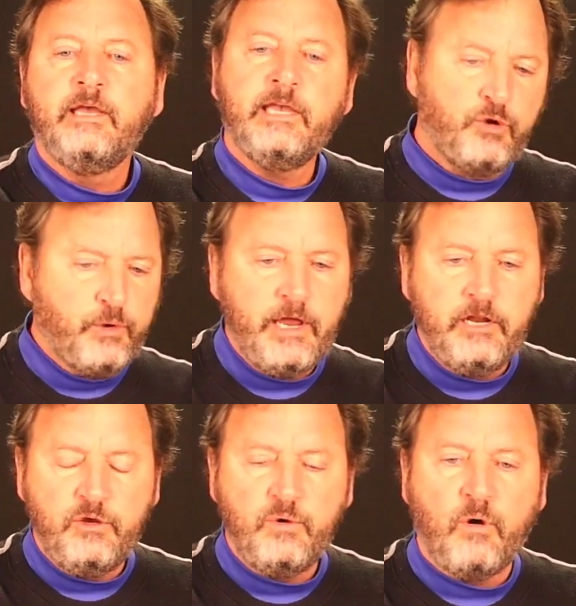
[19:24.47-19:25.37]
It
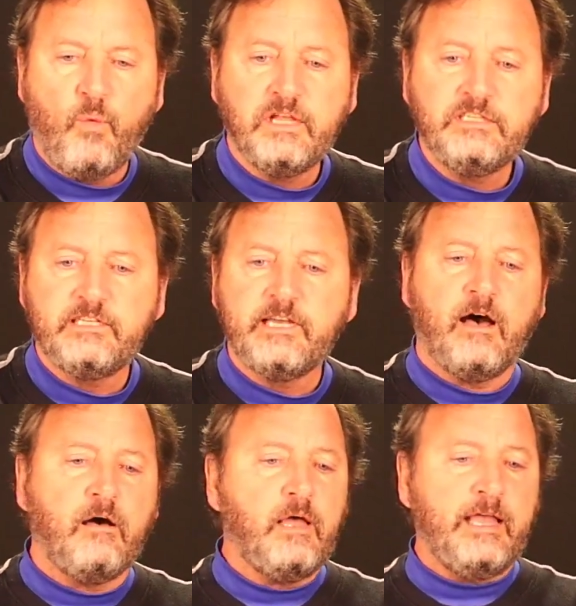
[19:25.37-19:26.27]
created you at one
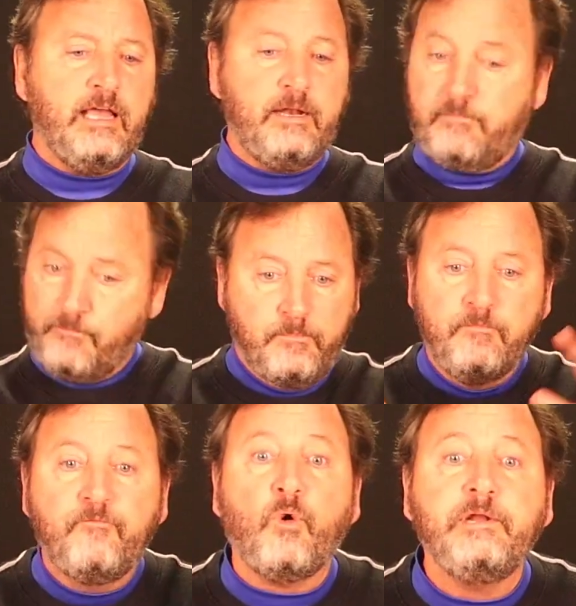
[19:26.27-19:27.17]
cell, and then
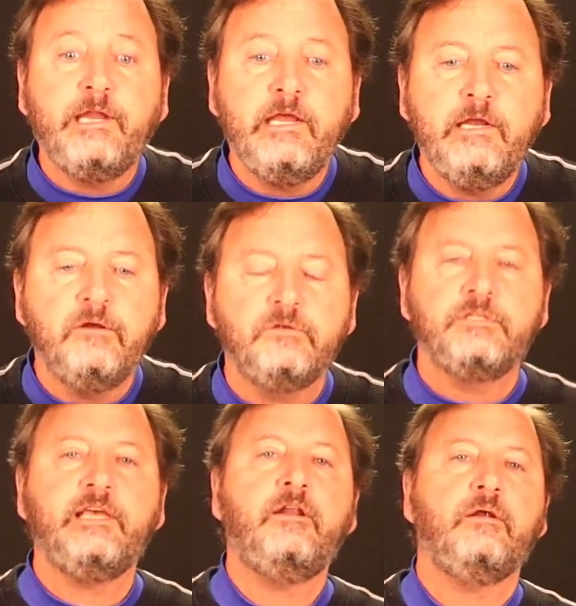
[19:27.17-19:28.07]
14
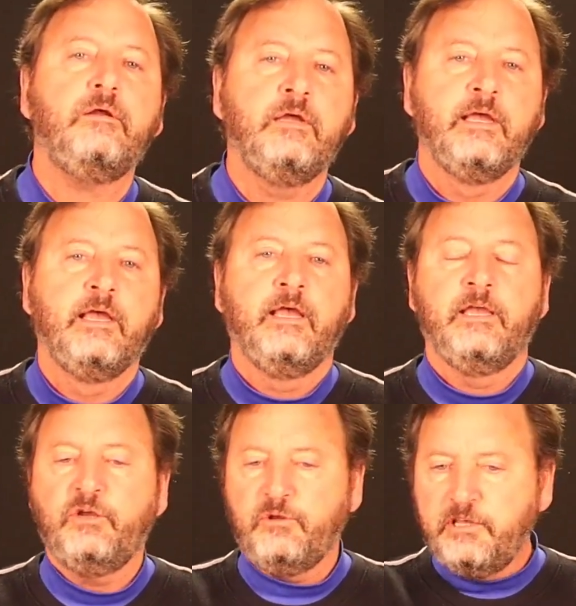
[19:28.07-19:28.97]
years later,
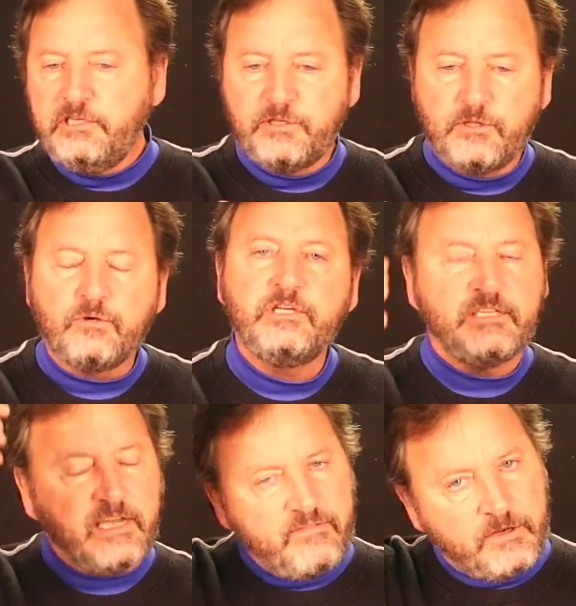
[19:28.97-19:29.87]
you're these
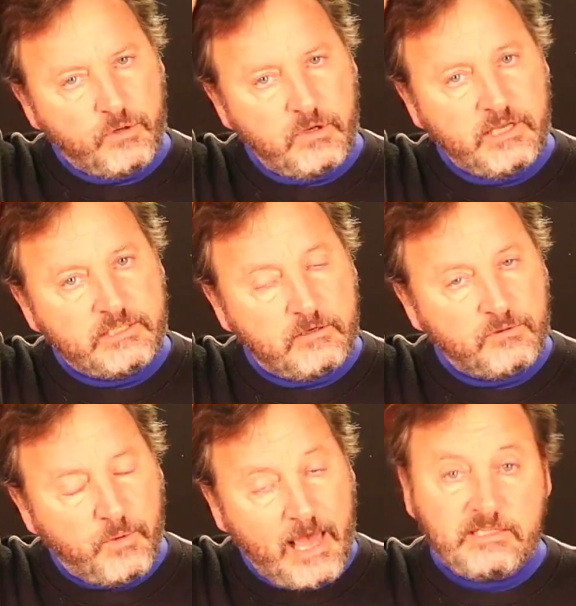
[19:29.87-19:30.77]
37 trillion
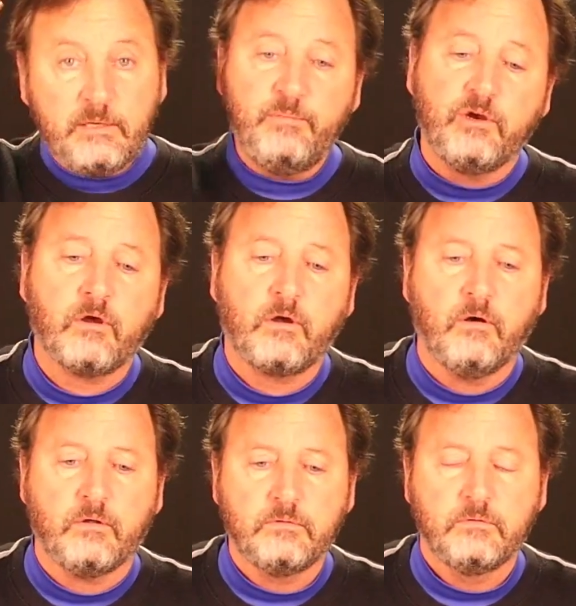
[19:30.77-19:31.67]
cells. Well, that's a
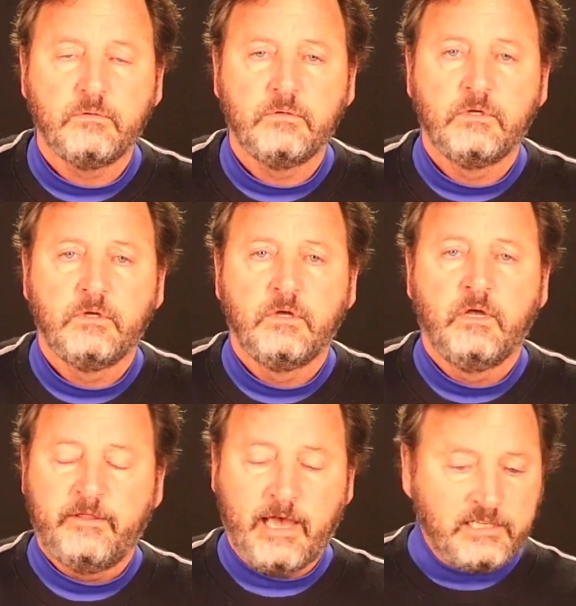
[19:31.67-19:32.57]
miracle.
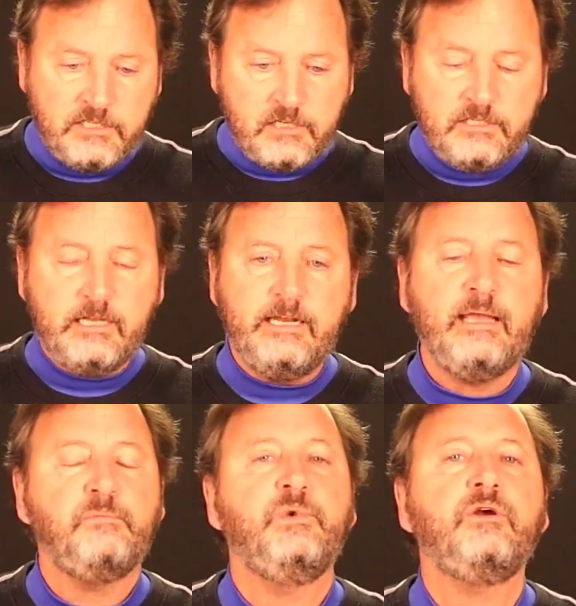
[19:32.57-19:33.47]
That's just a
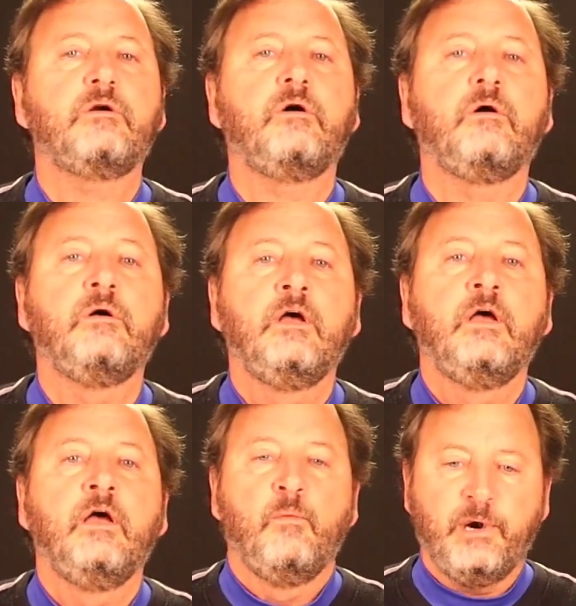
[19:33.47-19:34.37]
damn miracle.
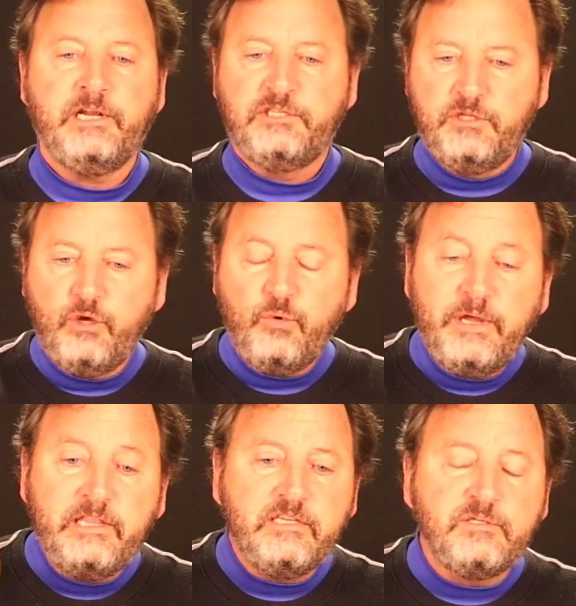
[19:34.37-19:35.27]
But it's
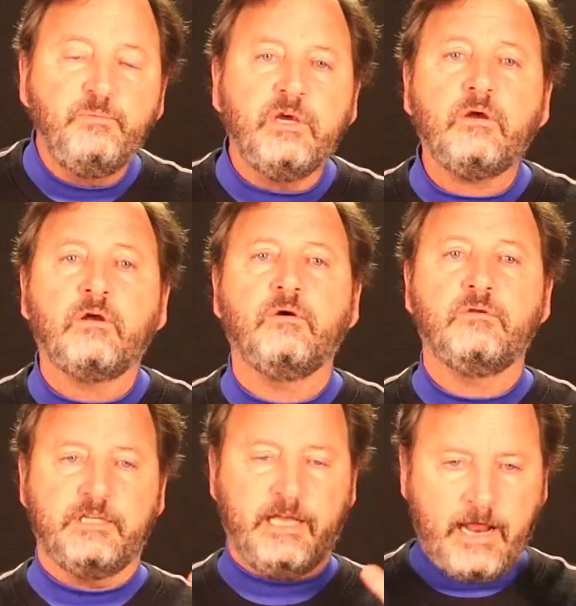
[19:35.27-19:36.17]
doing these
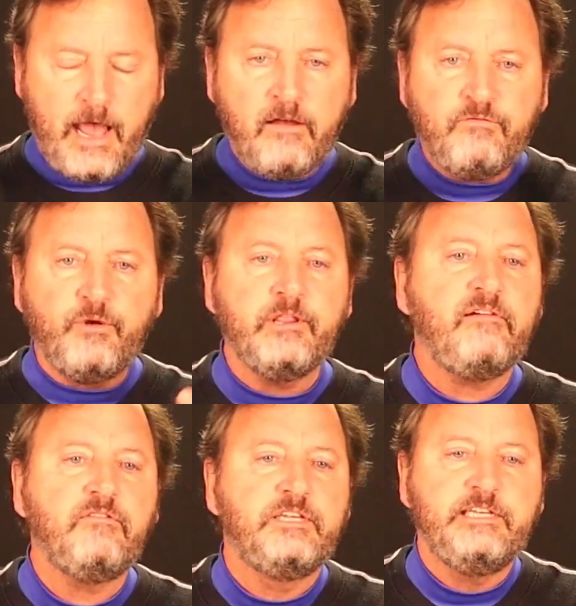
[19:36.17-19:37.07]
miracles at every
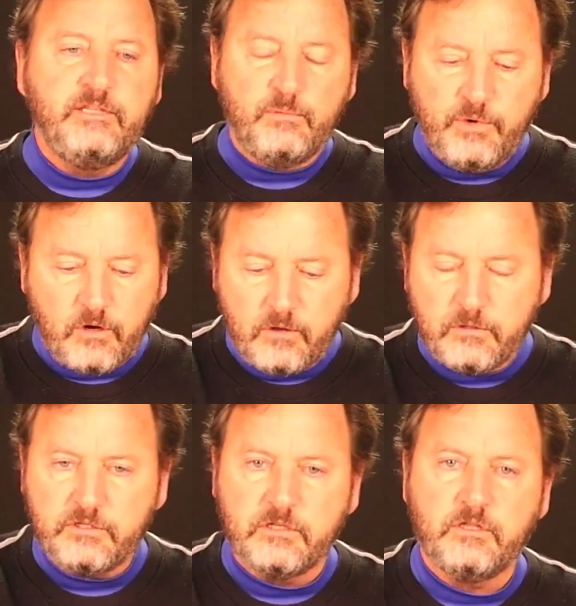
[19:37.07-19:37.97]
level. It did the
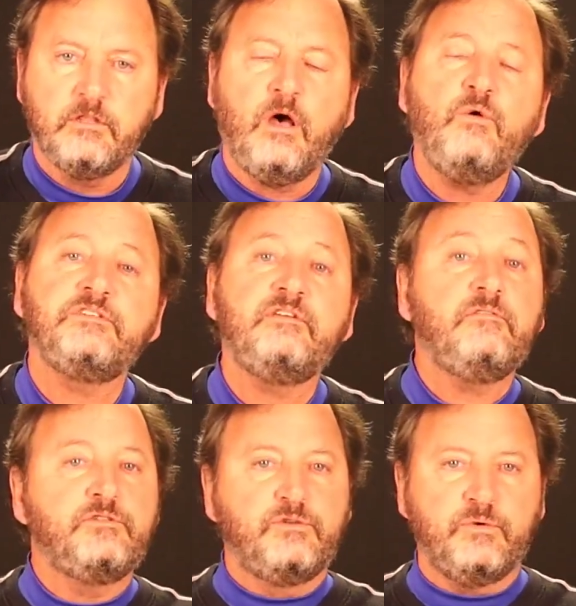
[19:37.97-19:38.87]
miracles at the lowest
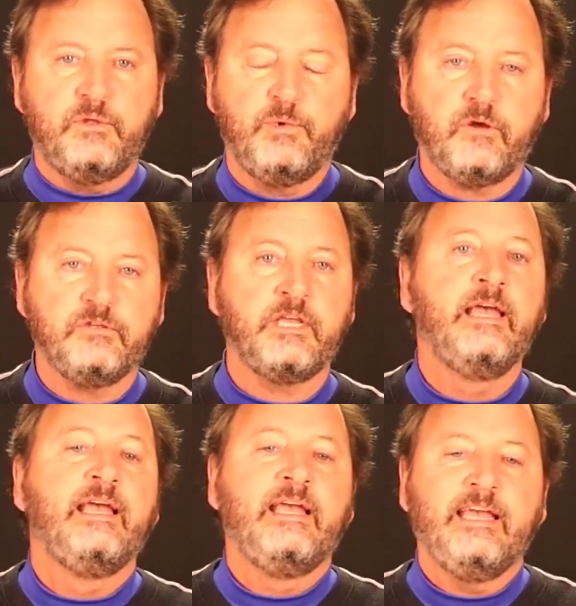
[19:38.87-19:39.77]
level. It's doing the miracles.
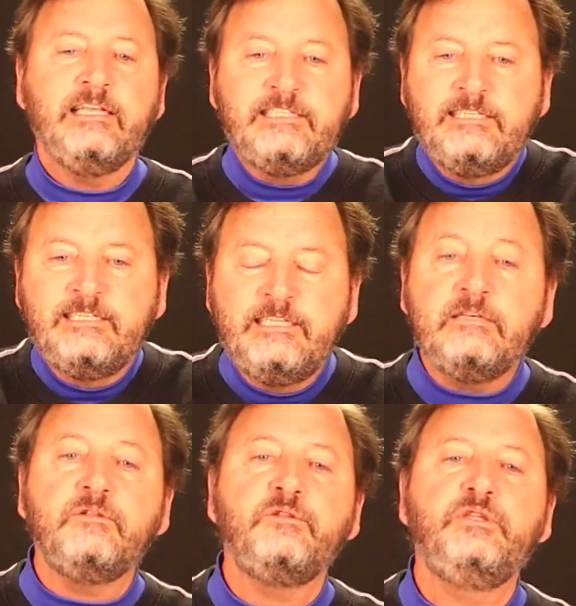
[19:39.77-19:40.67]
It's
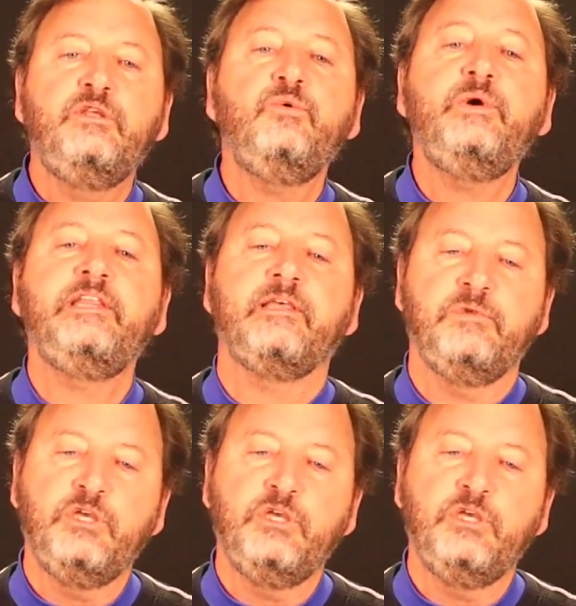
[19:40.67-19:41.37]
still doing them.